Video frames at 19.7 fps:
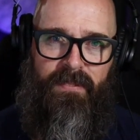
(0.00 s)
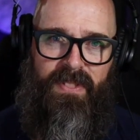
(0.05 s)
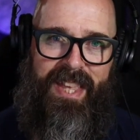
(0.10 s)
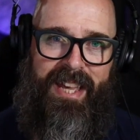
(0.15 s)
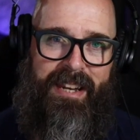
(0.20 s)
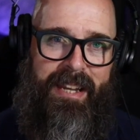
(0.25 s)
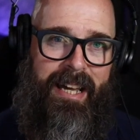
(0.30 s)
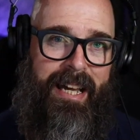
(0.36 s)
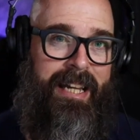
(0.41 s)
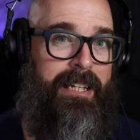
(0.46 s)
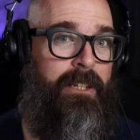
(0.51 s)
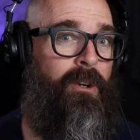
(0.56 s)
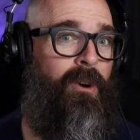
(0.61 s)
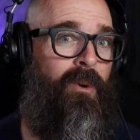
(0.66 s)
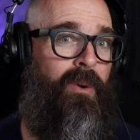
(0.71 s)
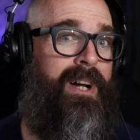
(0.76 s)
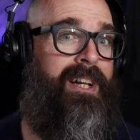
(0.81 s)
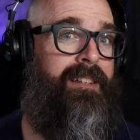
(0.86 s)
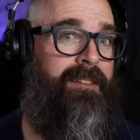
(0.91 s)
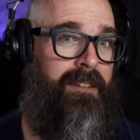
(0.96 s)
that I
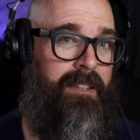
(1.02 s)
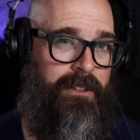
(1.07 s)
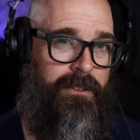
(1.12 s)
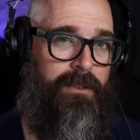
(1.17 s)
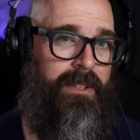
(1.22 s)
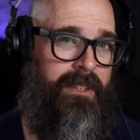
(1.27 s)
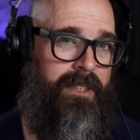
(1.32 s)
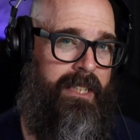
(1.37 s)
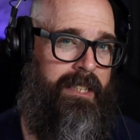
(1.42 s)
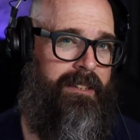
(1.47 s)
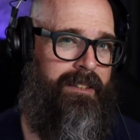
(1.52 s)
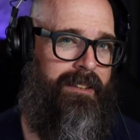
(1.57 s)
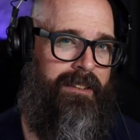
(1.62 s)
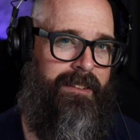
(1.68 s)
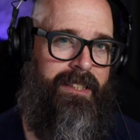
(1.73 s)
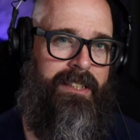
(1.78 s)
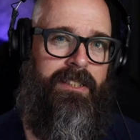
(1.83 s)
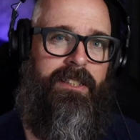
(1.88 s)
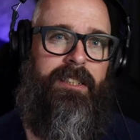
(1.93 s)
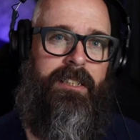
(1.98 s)
quite literally
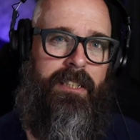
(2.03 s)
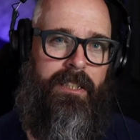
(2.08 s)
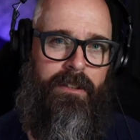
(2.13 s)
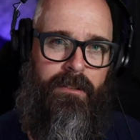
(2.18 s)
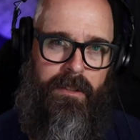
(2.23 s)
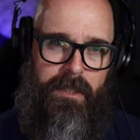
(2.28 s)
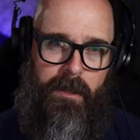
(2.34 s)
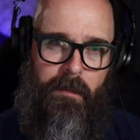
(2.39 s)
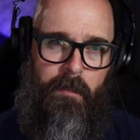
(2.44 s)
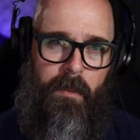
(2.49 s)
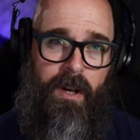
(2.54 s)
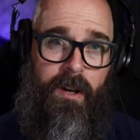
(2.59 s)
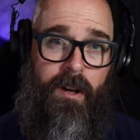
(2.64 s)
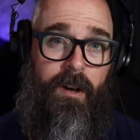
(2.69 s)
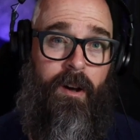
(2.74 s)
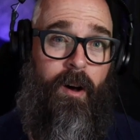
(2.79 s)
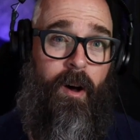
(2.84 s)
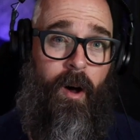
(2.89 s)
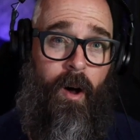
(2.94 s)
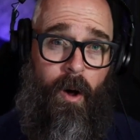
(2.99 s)
listened to them
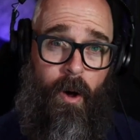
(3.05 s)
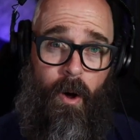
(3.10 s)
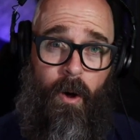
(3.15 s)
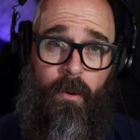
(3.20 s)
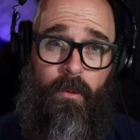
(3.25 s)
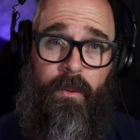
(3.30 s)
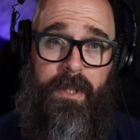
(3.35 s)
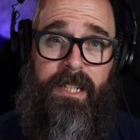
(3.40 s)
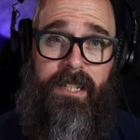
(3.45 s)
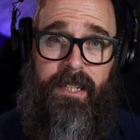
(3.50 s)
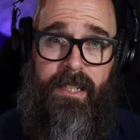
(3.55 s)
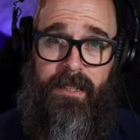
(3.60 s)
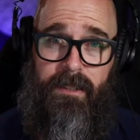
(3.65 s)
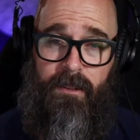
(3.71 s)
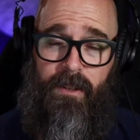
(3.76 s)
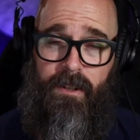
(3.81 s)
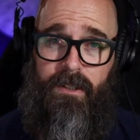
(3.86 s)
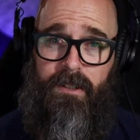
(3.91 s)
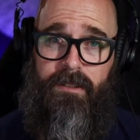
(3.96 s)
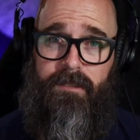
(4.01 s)
all weekend
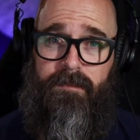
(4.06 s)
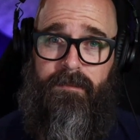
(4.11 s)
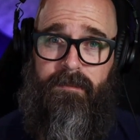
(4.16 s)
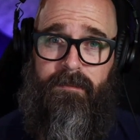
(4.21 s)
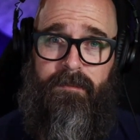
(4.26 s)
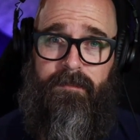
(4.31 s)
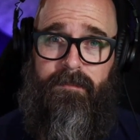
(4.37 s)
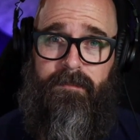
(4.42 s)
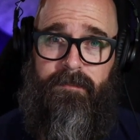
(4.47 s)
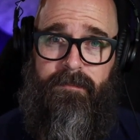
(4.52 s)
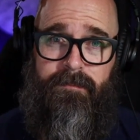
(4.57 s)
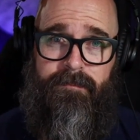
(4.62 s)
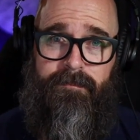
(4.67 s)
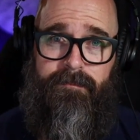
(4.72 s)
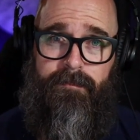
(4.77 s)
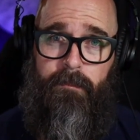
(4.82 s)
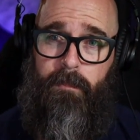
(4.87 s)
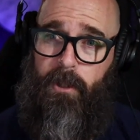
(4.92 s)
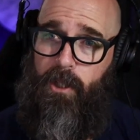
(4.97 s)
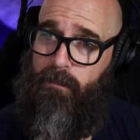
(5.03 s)
long.
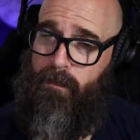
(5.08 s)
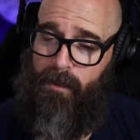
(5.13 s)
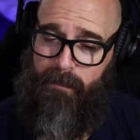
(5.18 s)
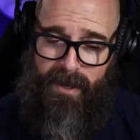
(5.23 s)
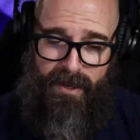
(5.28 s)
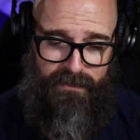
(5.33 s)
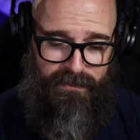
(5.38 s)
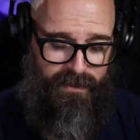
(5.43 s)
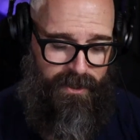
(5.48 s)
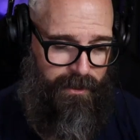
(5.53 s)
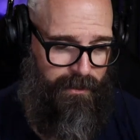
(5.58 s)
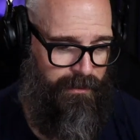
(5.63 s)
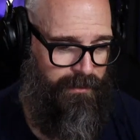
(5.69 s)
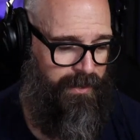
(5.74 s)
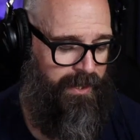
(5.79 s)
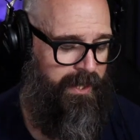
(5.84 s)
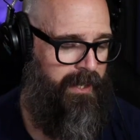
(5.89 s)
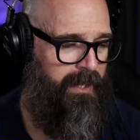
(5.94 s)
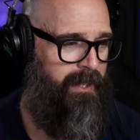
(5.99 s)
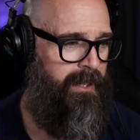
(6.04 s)
Put them on my
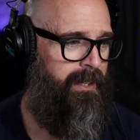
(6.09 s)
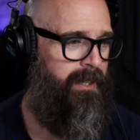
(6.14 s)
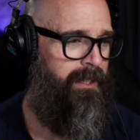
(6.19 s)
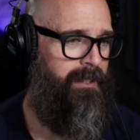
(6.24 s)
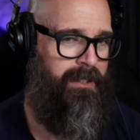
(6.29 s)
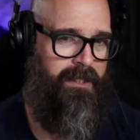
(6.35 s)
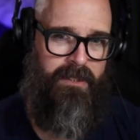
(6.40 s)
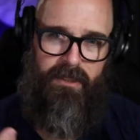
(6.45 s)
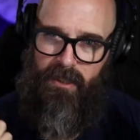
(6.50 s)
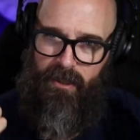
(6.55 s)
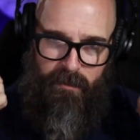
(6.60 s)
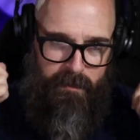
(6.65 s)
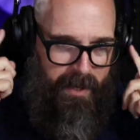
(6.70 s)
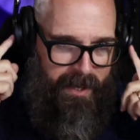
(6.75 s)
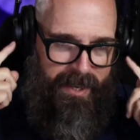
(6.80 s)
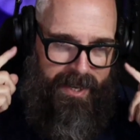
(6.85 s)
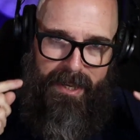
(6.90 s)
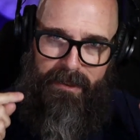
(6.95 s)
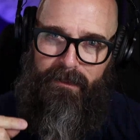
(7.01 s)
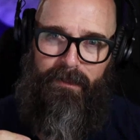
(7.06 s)
phone, listened to
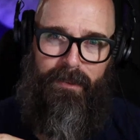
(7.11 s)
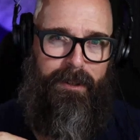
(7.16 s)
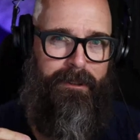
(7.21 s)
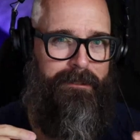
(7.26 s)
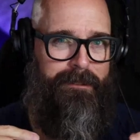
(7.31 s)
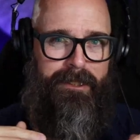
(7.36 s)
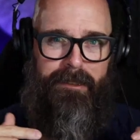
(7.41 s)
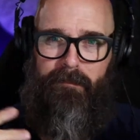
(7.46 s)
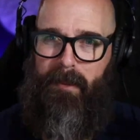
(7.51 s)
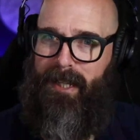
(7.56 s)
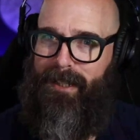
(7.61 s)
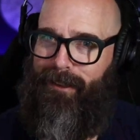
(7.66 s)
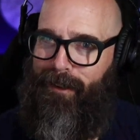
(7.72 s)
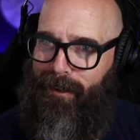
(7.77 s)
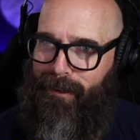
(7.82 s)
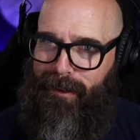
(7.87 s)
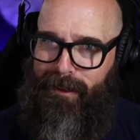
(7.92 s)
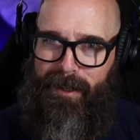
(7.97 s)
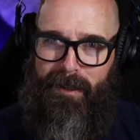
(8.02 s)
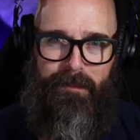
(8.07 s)
my headphones in my
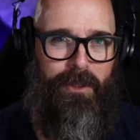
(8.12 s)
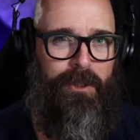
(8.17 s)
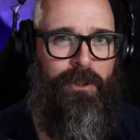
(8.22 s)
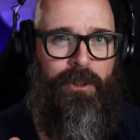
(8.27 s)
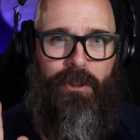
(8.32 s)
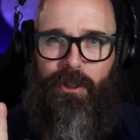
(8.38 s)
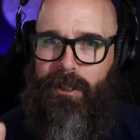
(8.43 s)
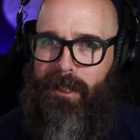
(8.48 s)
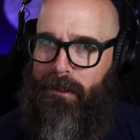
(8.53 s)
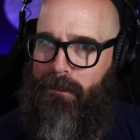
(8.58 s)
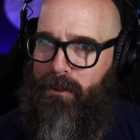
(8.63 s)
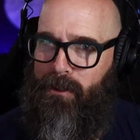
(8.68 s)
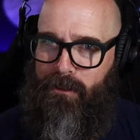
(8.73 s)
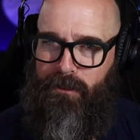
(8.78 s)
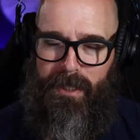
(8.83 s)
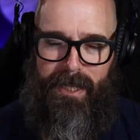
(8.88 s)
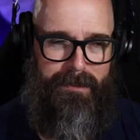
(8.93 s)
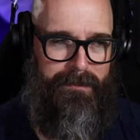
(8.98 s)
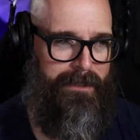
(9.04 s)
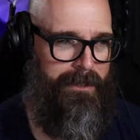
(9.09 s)
car. I'm sure I was
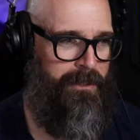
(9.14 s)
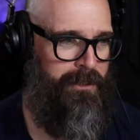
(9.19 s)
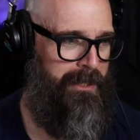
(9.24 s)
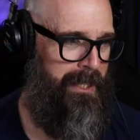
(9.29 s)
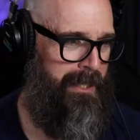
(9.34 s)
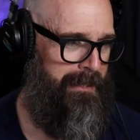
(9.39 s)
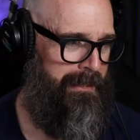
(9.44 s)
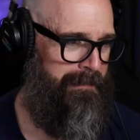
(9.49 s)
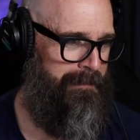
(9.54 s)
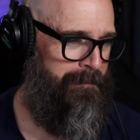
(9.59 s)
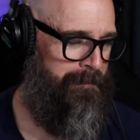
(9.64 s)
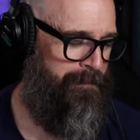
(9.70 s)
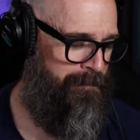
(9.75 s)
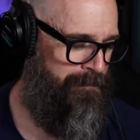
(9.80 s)
driving Shannon